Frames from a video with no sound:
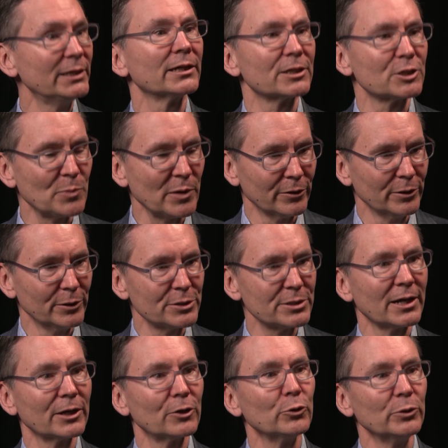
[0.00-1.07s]
experience that
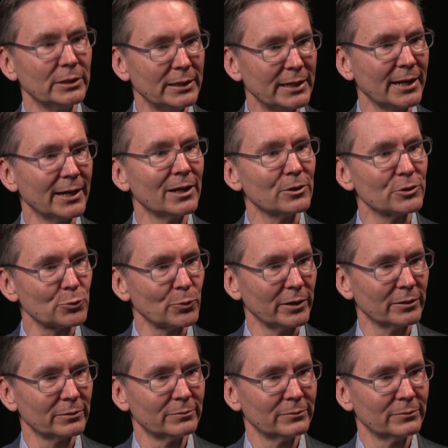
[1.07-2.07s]
I couldn't get elsewhere.